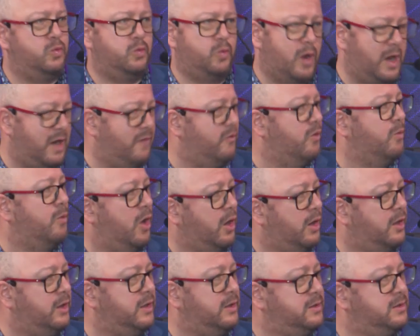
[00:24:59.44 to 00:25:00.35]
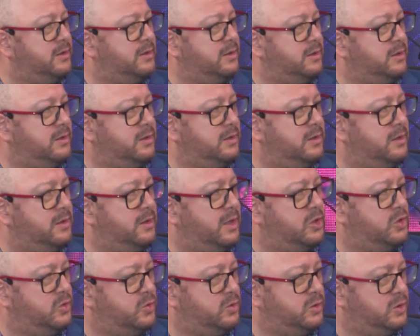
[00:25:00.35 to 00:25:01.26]
whatever market they
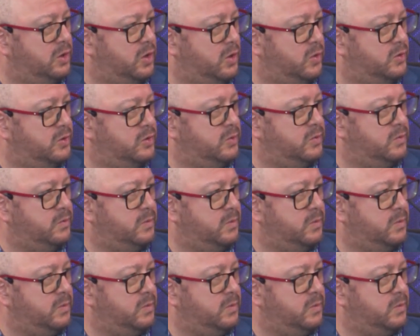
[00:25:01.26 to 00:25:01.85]
choose to go to?